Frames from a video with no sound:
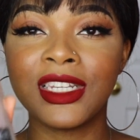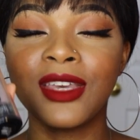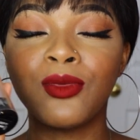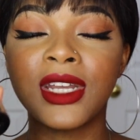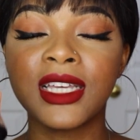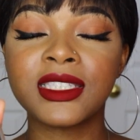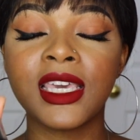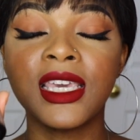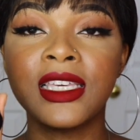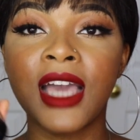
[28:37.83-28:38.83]
And when I
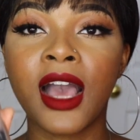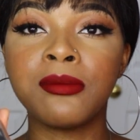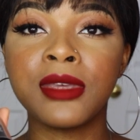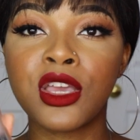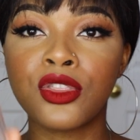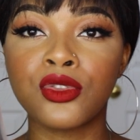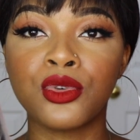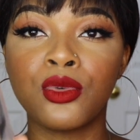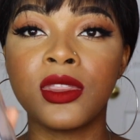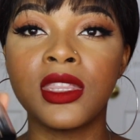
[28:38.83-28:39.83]
say it got me
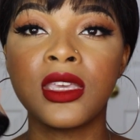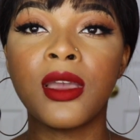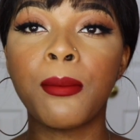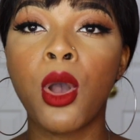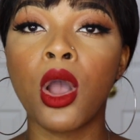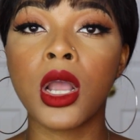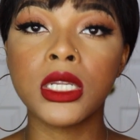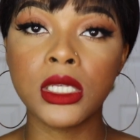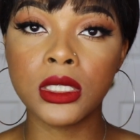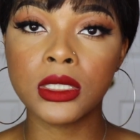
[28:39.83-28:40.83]
through the
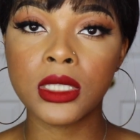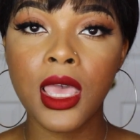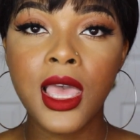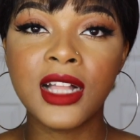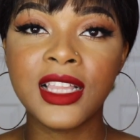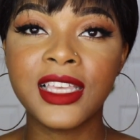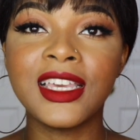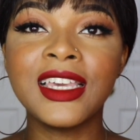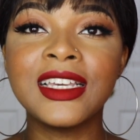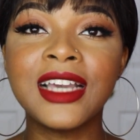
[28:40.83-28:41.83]
parties, like
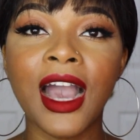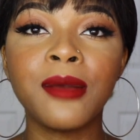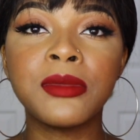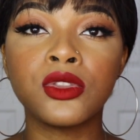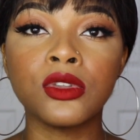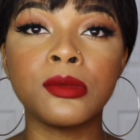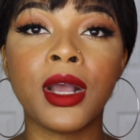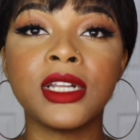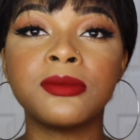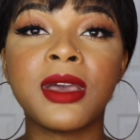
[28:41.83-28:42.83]
it got me through the
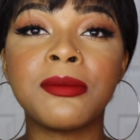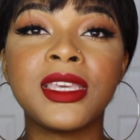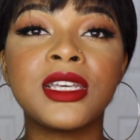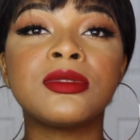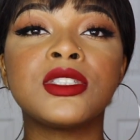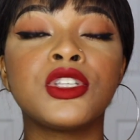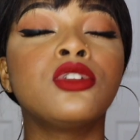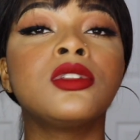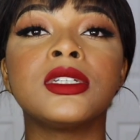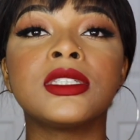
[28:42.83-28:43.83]
parties, my makeup
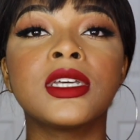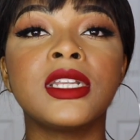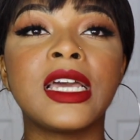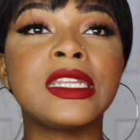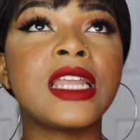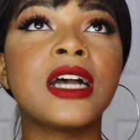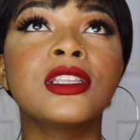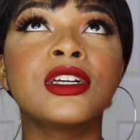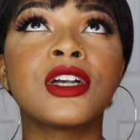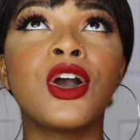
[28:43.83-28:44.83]
still looked good. I did not
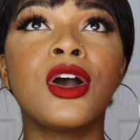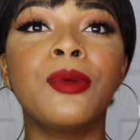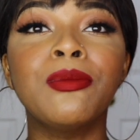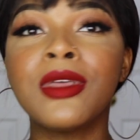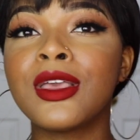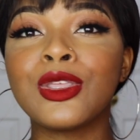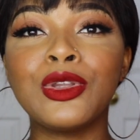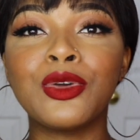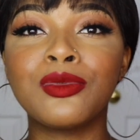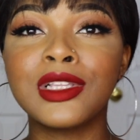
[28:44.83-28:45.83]
look you
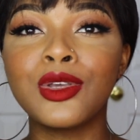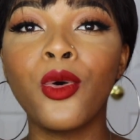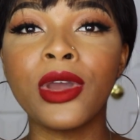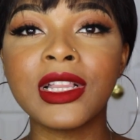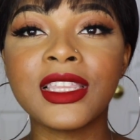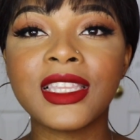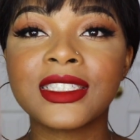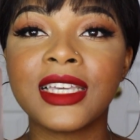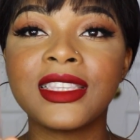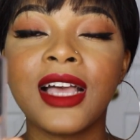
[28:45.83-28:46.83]
know, really oily and things
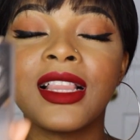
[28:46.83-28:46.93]
like that.